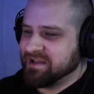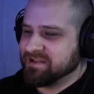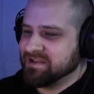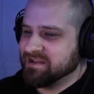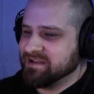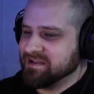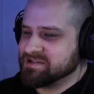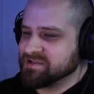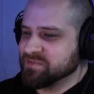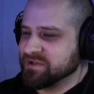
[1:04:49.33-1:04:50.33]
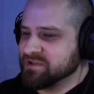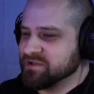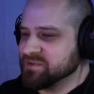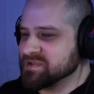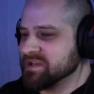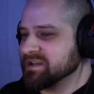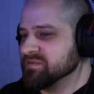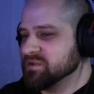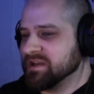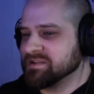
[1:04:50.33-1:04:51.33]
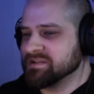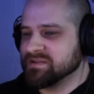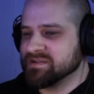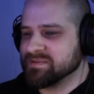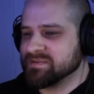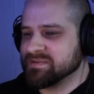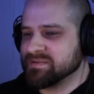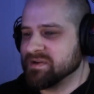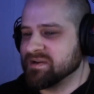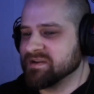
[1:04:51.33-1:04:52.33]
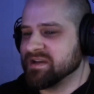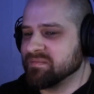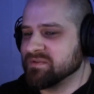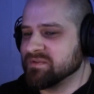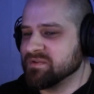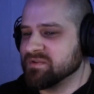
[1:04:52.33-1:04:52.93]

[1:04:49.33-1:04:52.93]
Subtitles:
it's just one of those. Like, if you got the spare time, you can